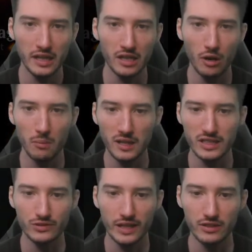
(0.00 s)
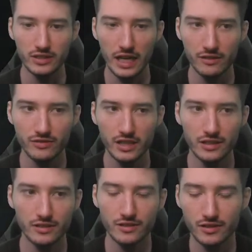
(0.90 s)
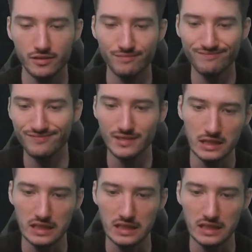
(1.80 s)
and now I'm playing against Rakdos Sacrifice, it just, it